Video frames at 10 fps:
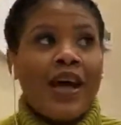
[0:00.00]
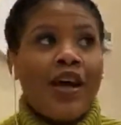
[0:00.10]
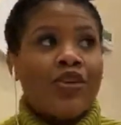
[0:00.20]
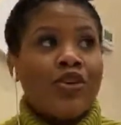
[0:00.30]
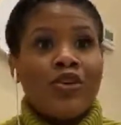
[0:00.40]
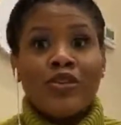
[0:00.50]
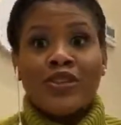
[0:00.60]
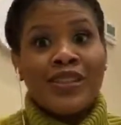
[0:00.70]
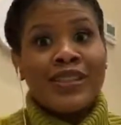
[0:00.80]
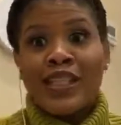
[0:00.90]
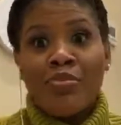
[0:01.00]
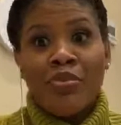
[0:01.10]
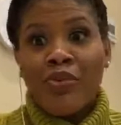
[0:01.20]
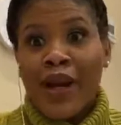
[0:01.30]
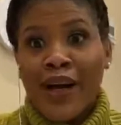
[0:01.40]
They tell our girls
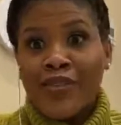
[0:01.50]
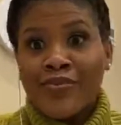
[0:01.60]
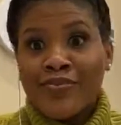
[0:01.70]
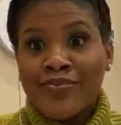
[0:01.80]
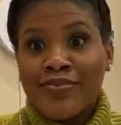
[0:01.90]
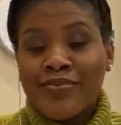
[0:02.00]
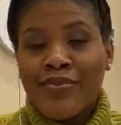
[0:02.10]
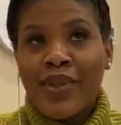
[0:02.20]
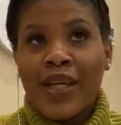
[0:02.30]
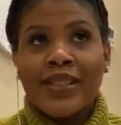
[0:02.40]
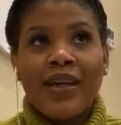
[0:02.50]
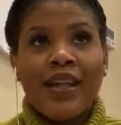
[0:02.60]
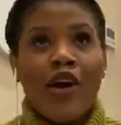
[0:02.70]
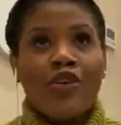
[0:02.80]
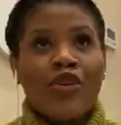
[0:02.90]
to sleep around. They
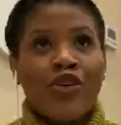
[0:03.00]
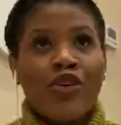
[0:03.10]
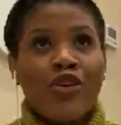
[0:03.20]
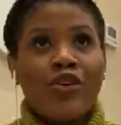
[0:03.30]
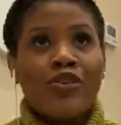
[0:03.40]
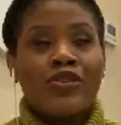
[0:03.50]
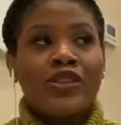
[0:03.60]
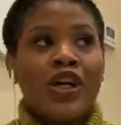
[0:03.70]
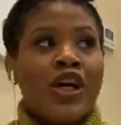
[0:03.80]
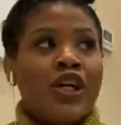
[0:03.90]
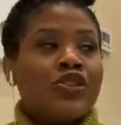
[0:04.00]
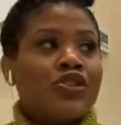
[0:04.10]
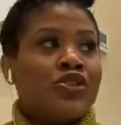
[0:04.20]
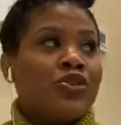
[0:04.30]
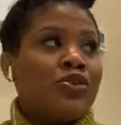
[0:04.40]
tell our girls
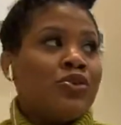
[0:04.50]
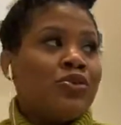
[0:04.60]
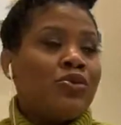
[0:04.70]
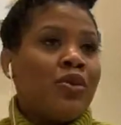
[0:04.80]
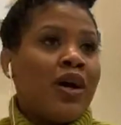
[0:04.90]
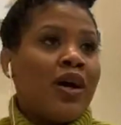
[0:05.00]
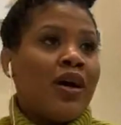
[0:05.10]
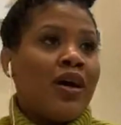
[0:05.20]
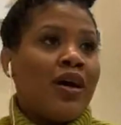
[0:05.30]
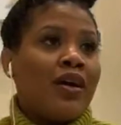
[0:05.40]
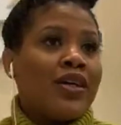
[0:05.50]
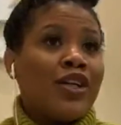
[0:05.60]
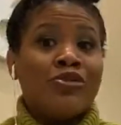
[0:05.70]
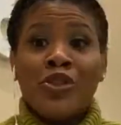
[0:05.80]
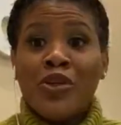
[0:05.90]
to,
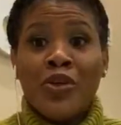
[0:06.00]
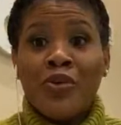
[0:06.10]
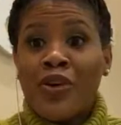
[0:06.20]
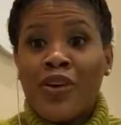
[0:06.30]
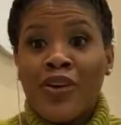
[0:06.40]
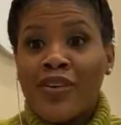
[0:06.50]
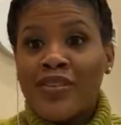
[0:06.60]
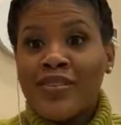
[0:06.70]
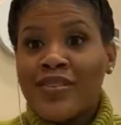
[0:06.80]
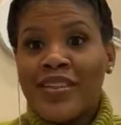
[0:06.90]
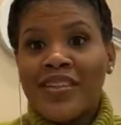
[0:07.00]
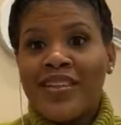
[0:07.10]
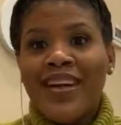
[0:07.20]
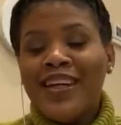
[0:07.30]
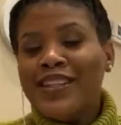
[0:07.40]
do you, girl.
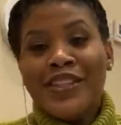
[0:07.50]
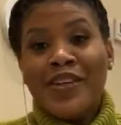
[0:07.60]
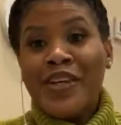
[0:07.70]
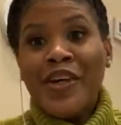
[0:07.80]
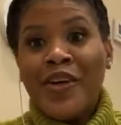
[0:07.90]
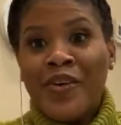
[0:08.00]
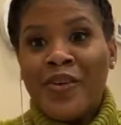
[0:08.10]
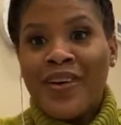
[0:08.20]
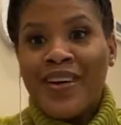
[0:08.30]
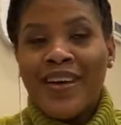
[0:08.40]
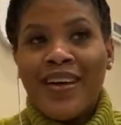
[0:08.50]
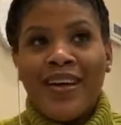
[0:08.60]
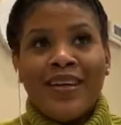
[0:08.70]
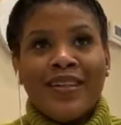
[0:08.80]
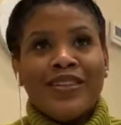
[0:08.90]
Do you.
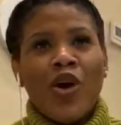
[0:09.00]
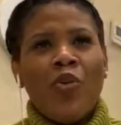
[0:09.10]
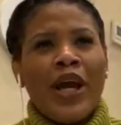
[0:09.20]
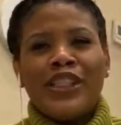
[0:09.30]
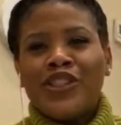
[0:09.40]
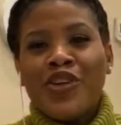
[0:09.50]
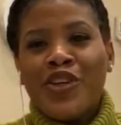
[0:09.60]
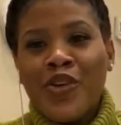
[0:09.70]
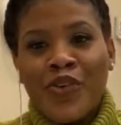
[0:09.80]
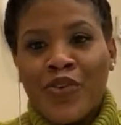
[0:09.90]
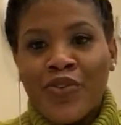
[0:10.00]
Don't waste your youth.